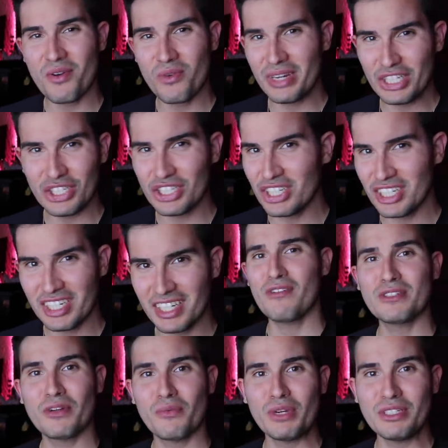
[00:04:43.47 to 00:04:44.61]
Who is she?
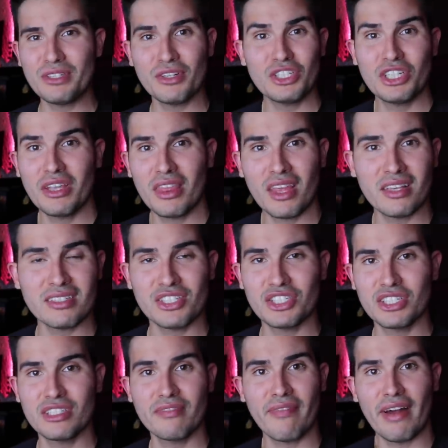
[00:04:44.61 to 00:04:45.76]
For some reason, she thinks that
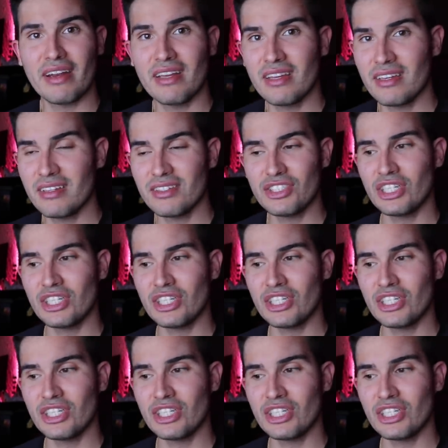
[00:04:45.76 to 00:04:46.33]
she's funny.